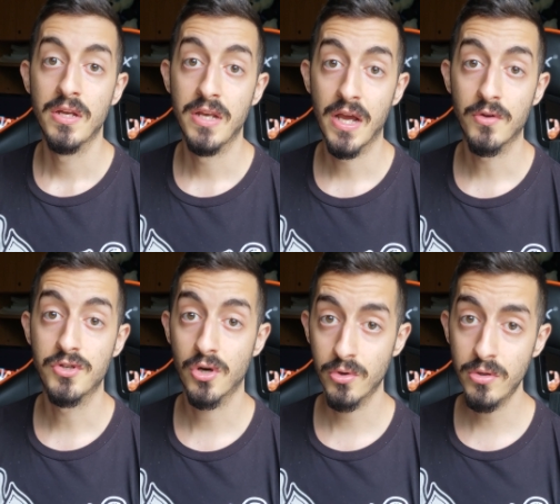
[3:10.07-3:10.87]
Now,
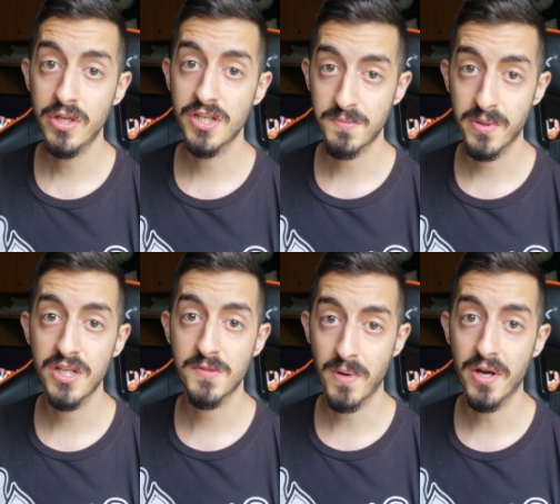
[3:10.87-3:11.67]
Joe Rogan is pretty
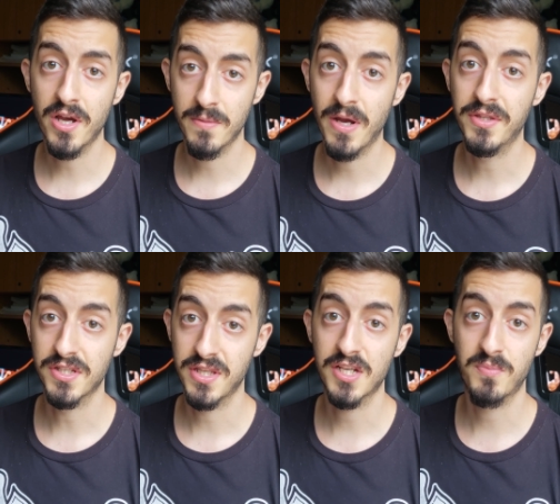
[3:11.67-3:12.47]
spot on about
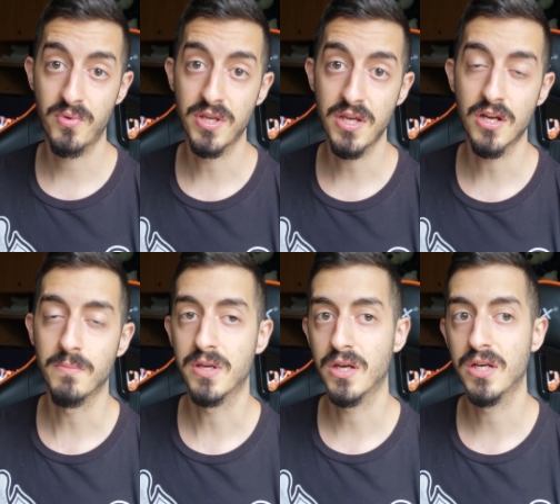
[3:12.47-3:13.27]
this next point here,
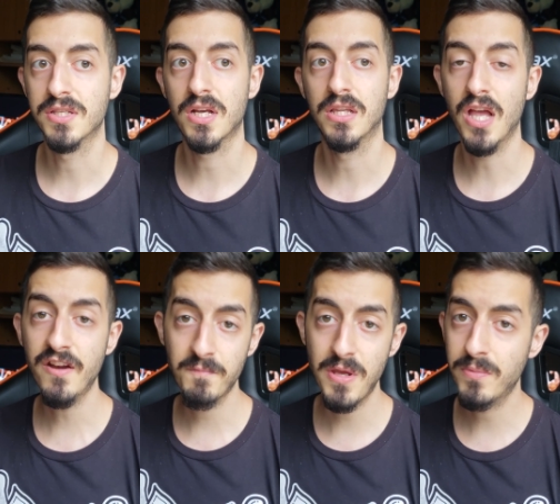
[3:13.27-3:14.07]
because a lot
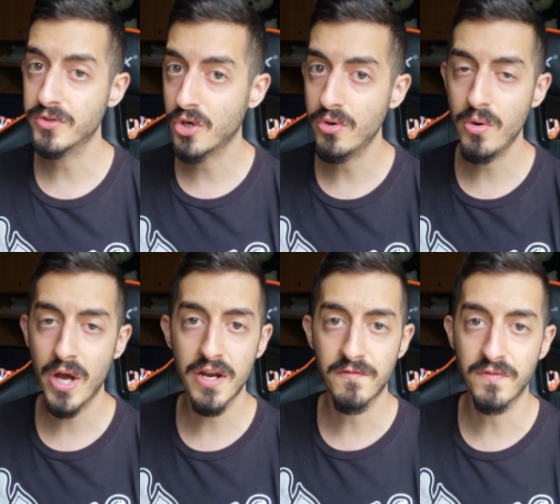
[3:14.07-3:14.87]
of people don't know
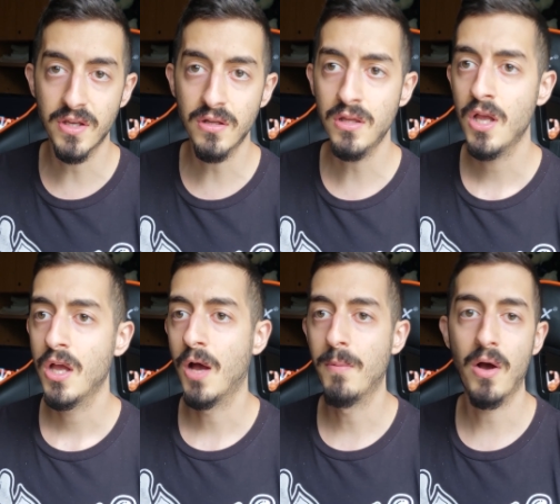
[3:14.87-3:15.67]
how to feel
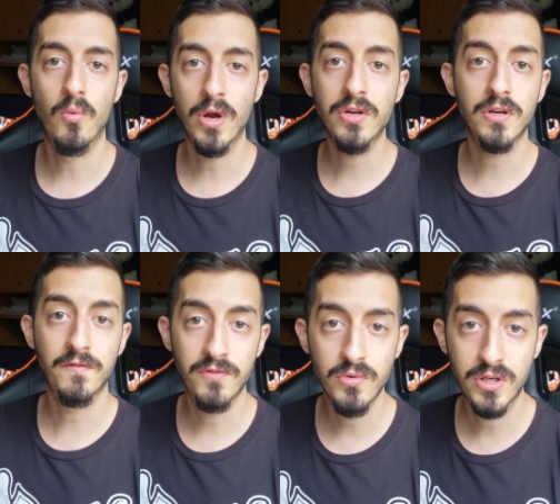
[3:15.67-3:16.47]
about where their
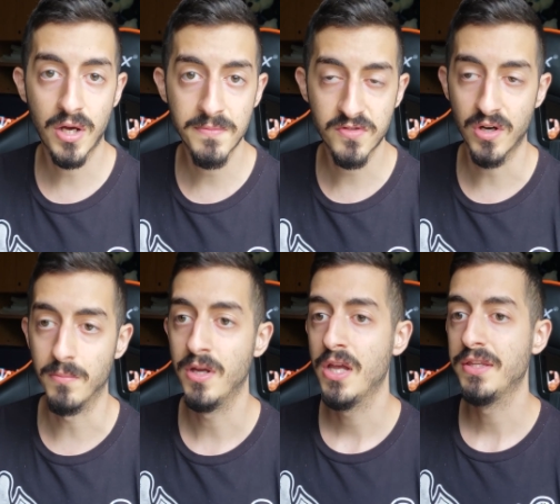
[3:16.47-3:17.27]
food comes
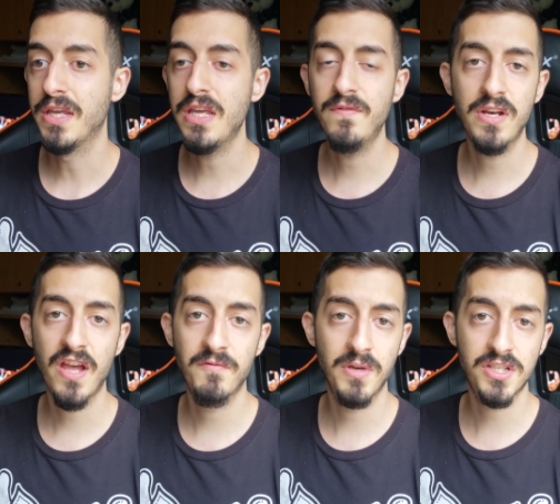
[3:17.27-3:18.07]
from. They even
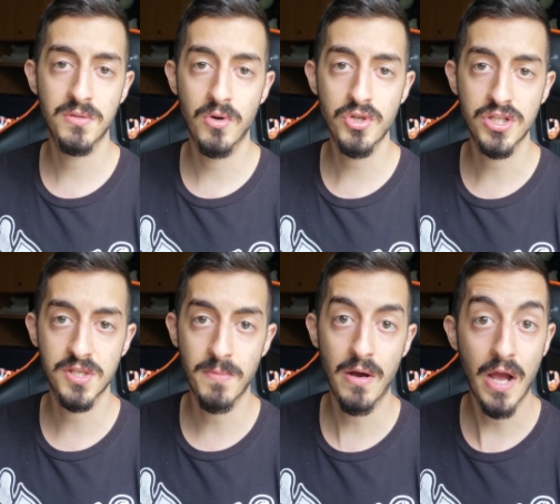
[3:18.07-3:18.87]
have mixed emotions
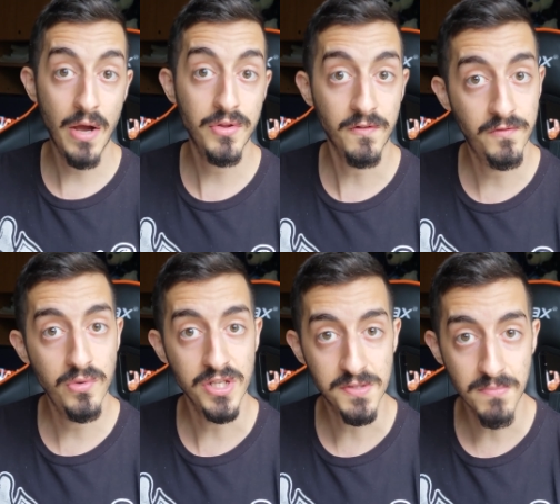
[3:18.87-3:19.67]
about how their food
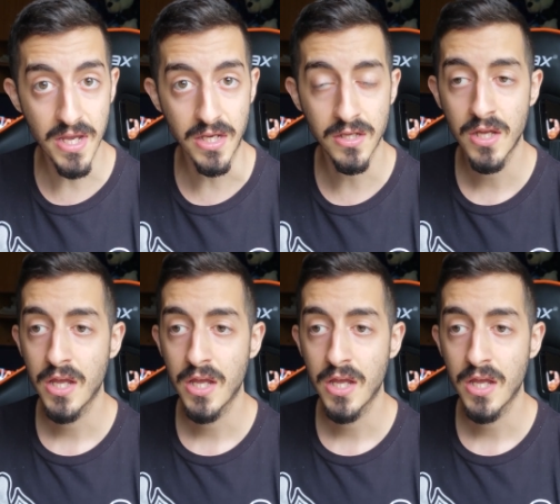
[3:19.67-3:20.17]
is made.